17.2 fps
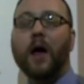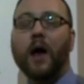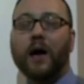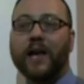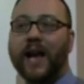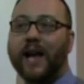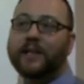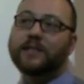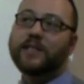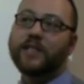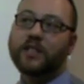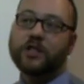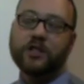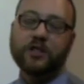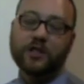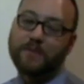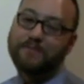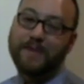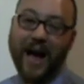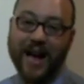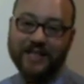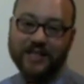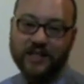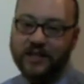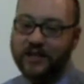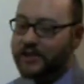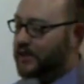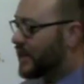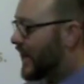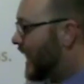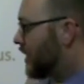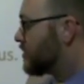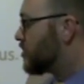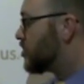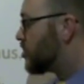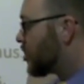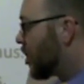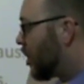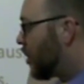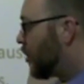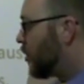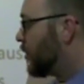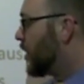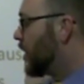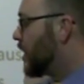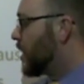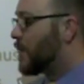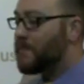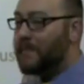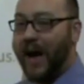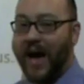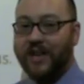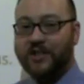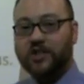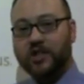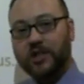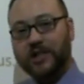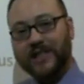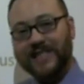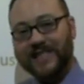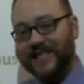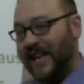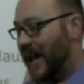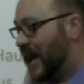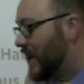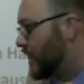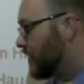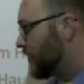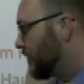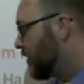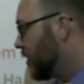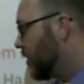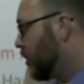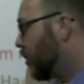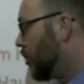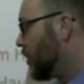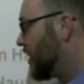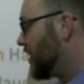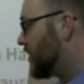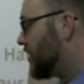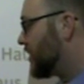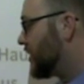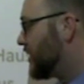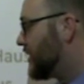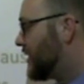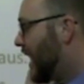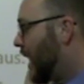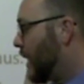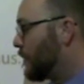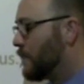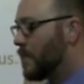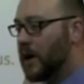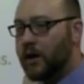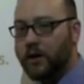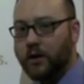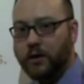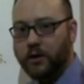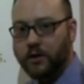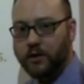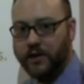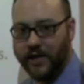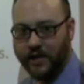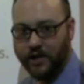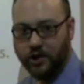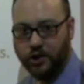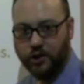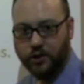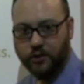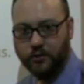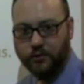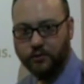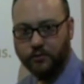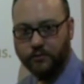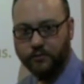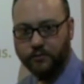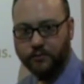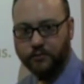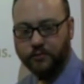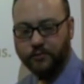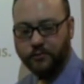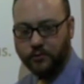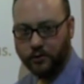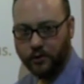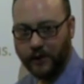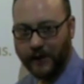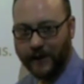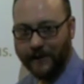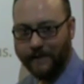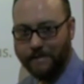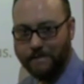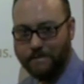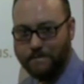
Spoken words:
Again, dish is a masculine noun, so masculine dative, unter dem Tisch. Okay.